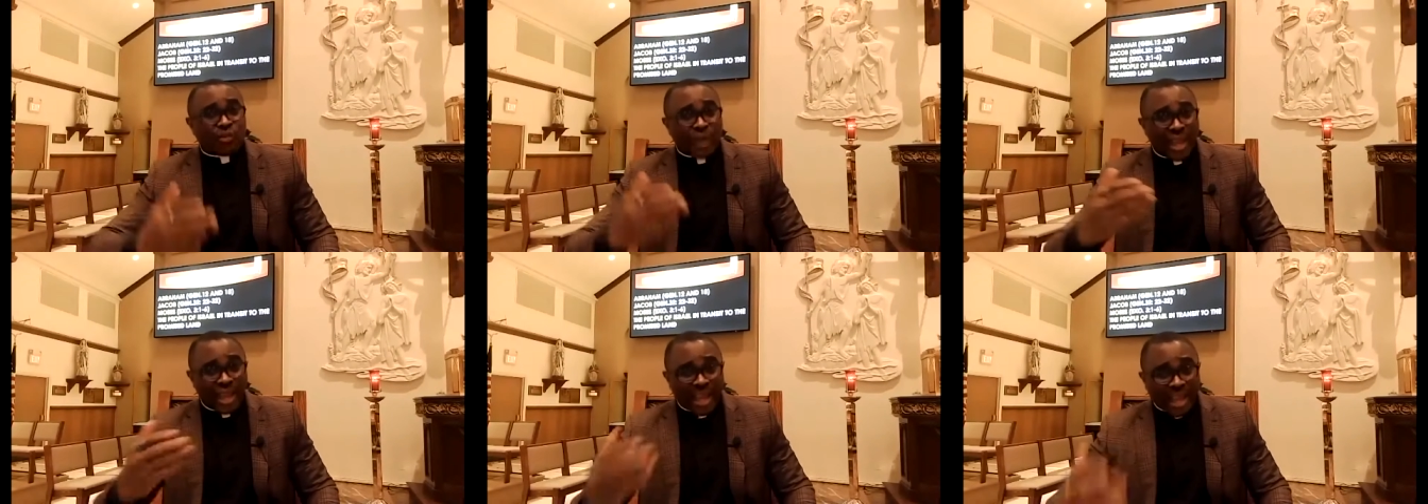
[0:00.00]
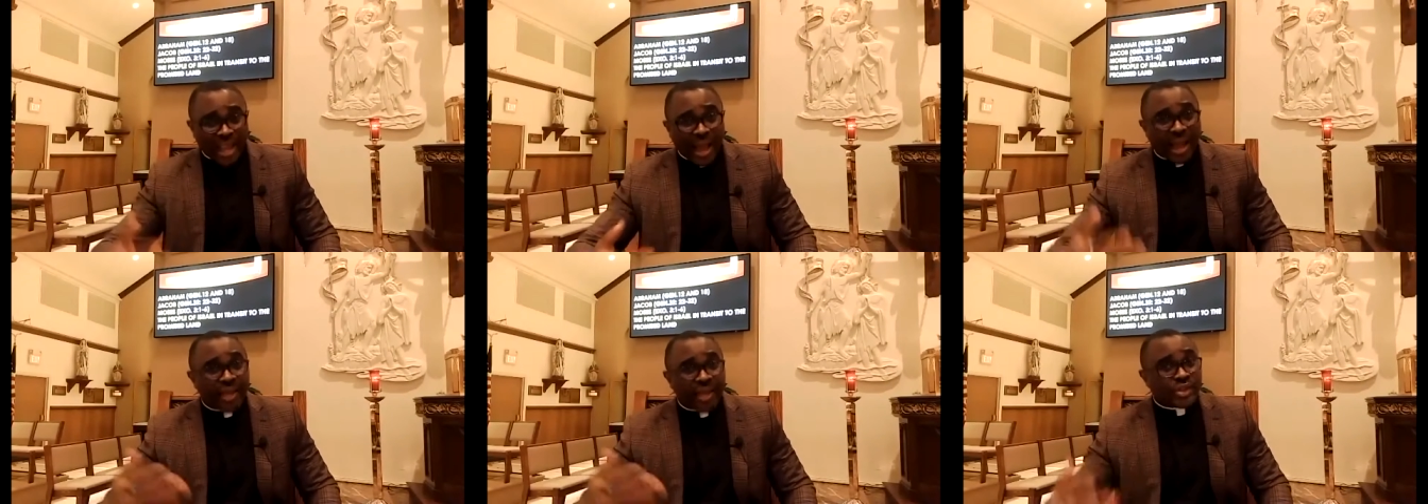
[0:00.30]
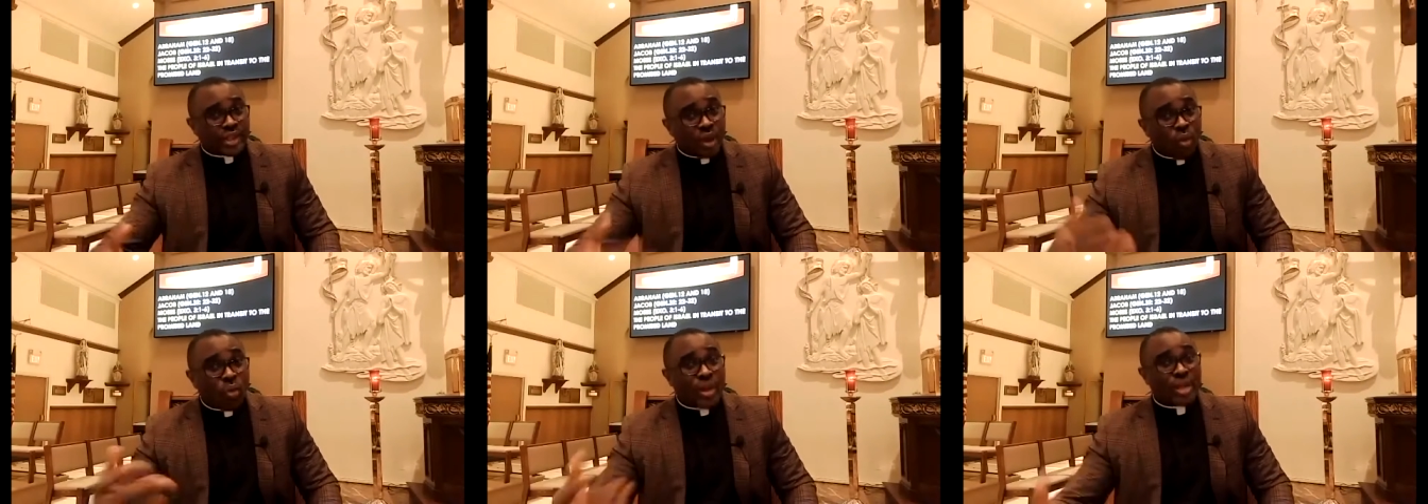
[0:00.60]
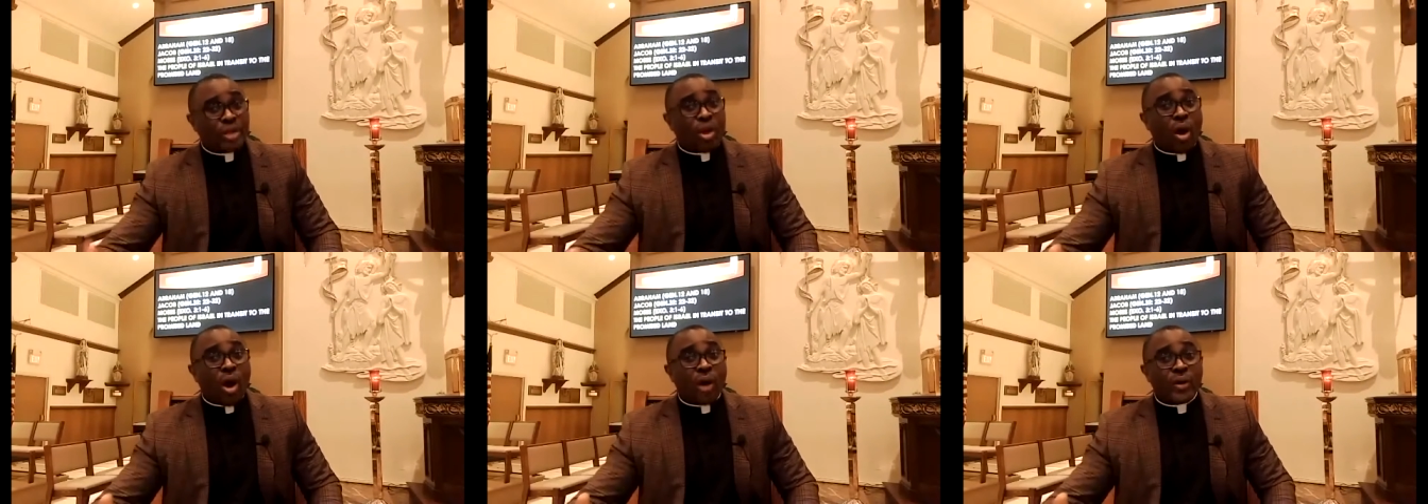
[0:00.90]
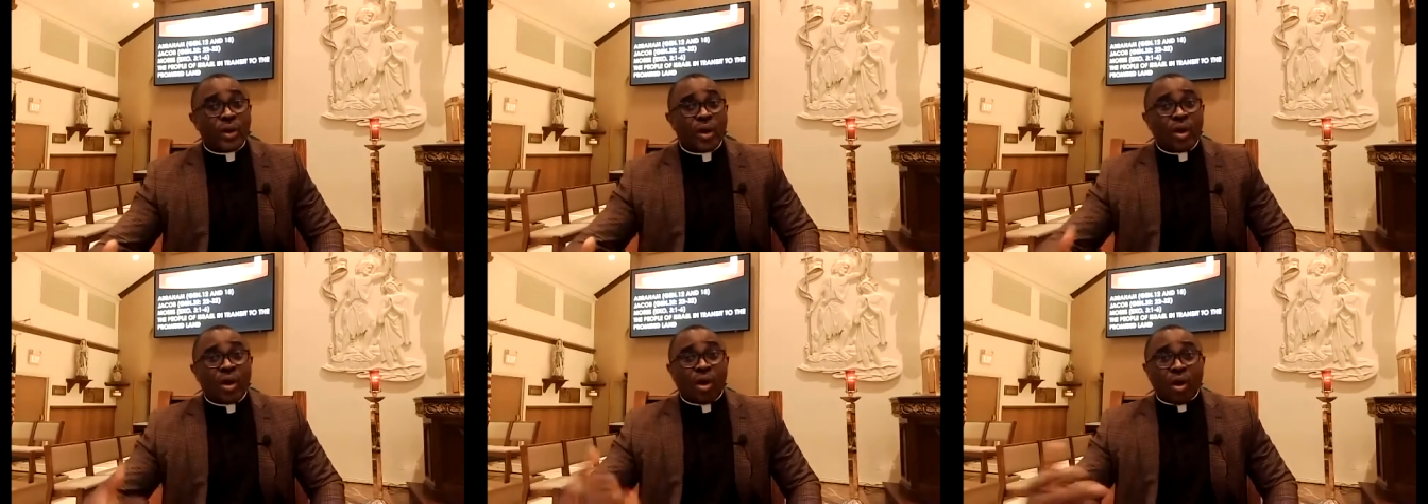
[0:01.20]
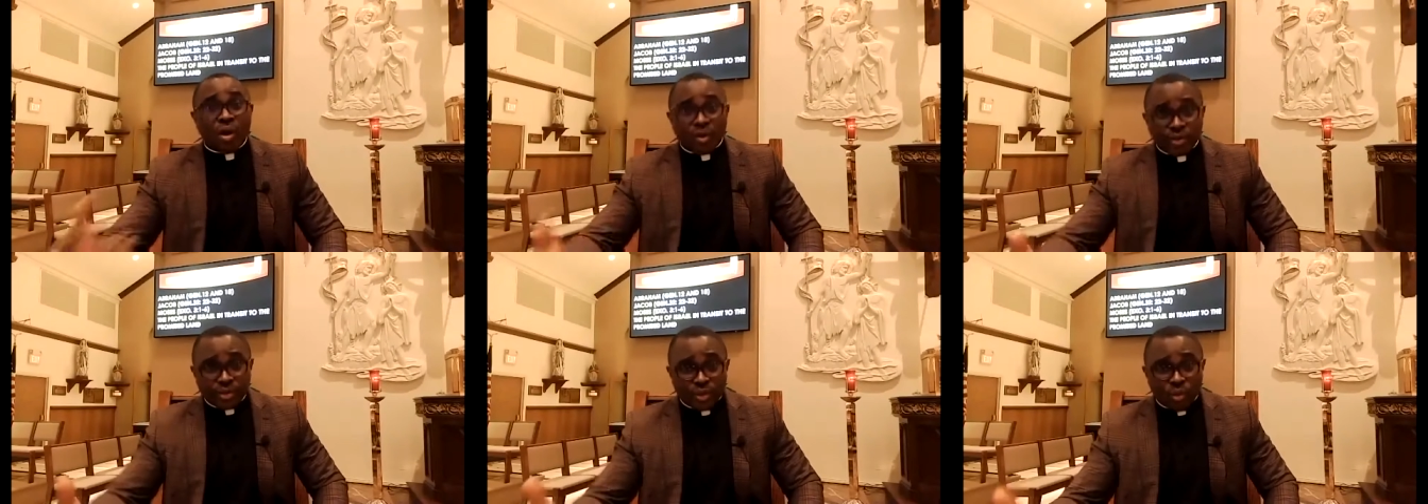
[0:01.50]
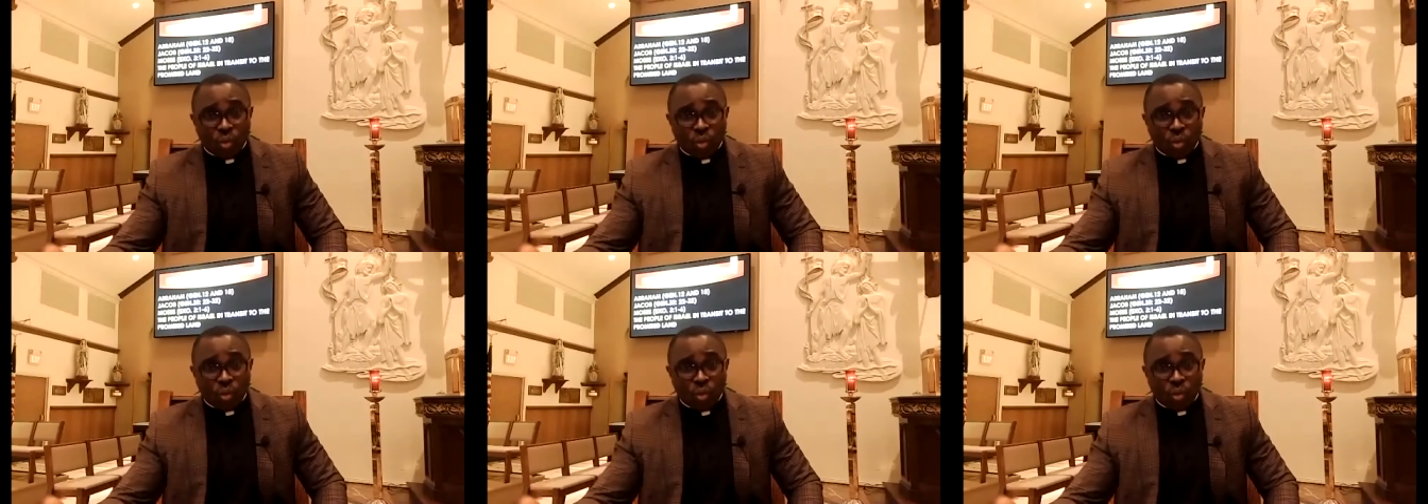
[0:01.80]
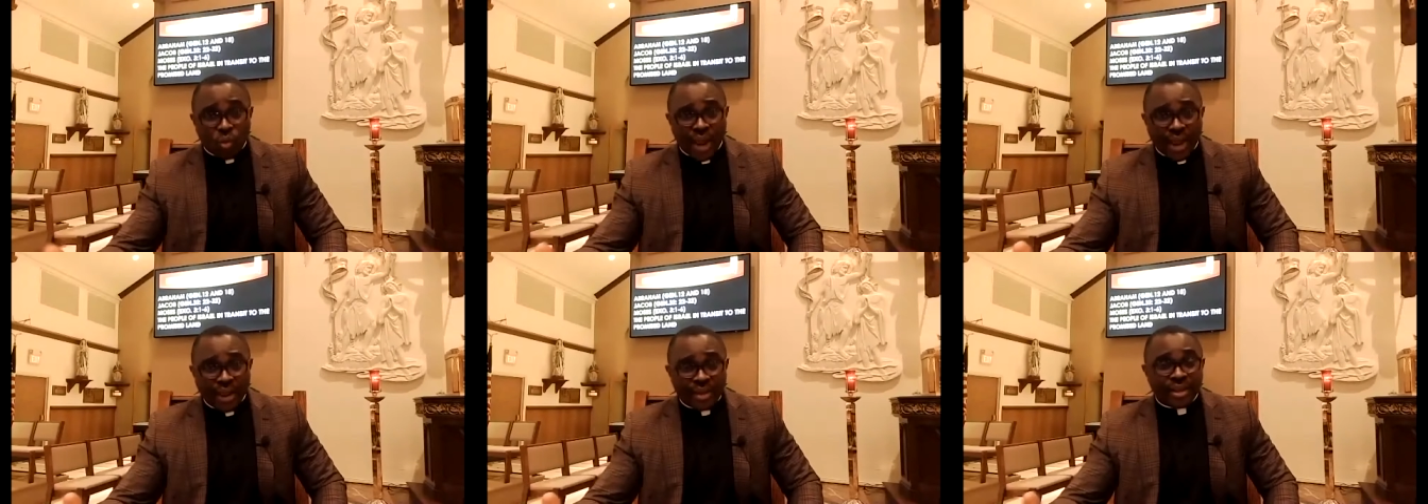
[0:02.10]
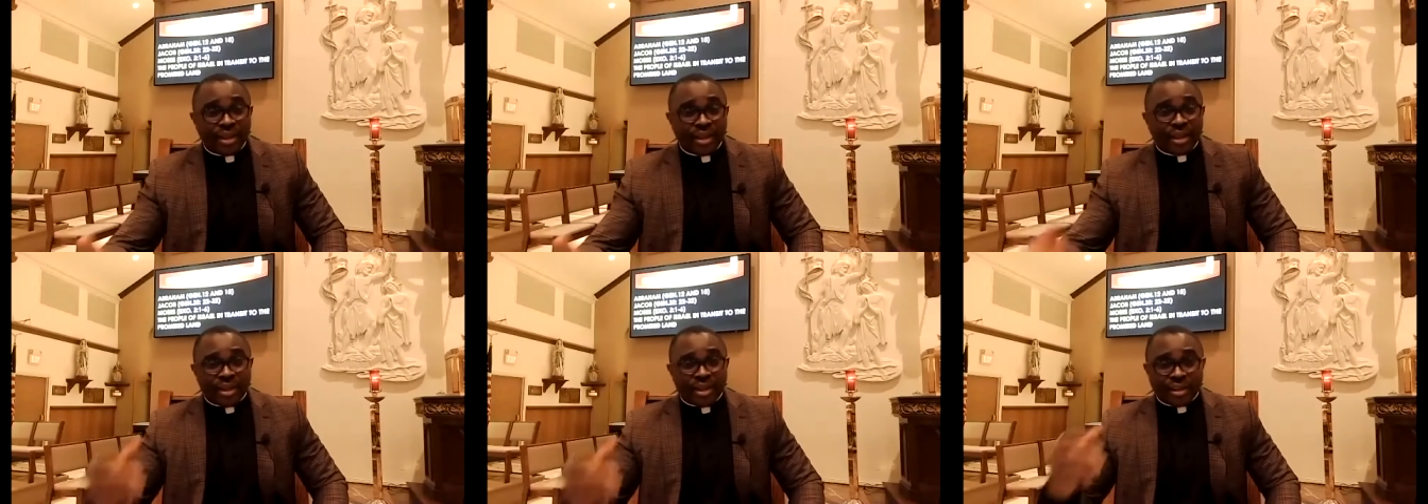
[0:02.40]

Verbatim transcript: encounter with God underwear.